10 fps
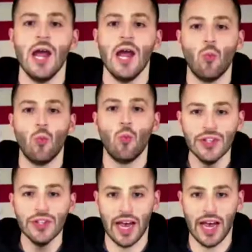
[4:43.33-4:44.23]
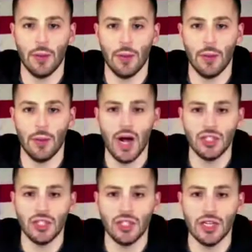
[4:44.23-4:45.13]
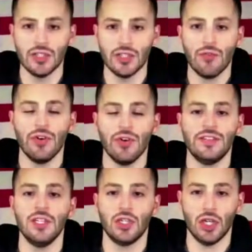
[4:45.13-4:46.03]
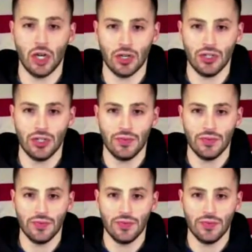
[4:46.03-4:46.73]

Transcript: I will not apologize for attending church.